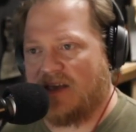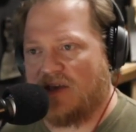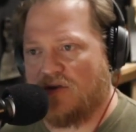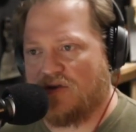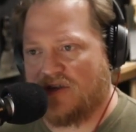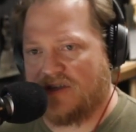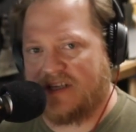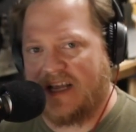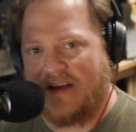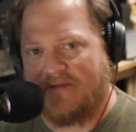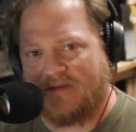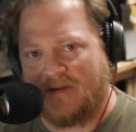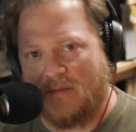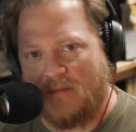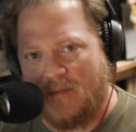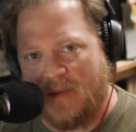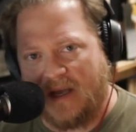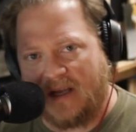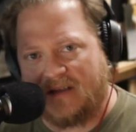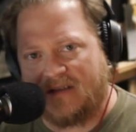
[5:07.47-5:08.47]
You just have to
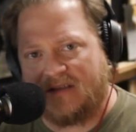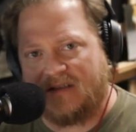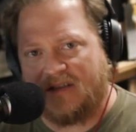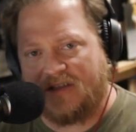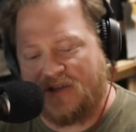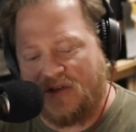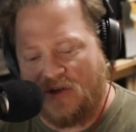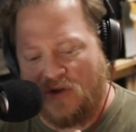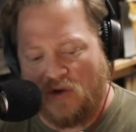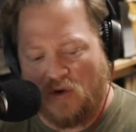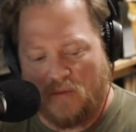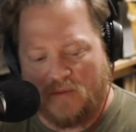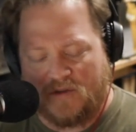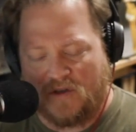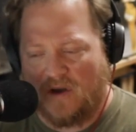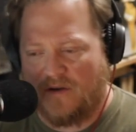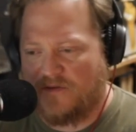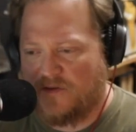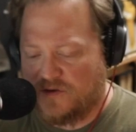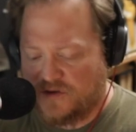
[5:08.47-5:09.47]
mix the tube.
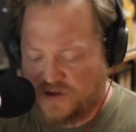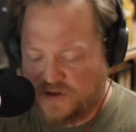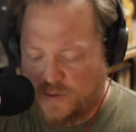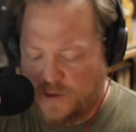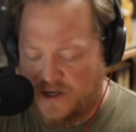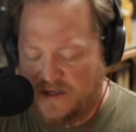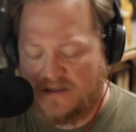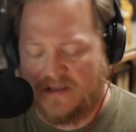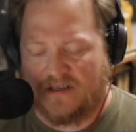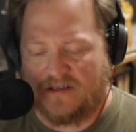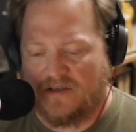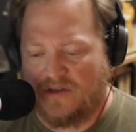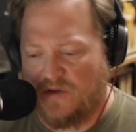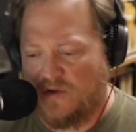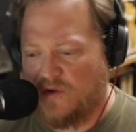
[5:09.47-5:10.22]
So if you're squeezing